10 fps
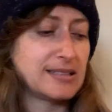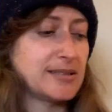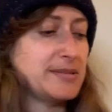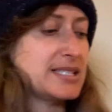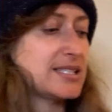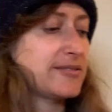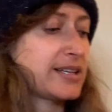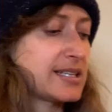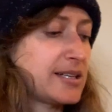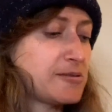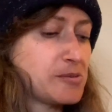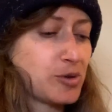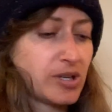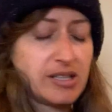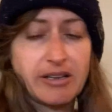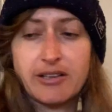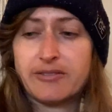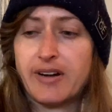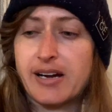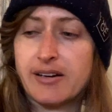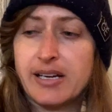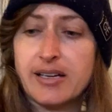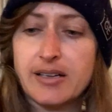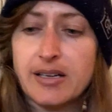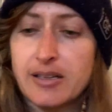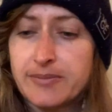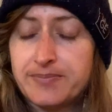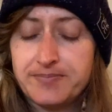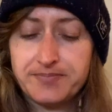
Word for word: let me see if I can get one more clarifier here.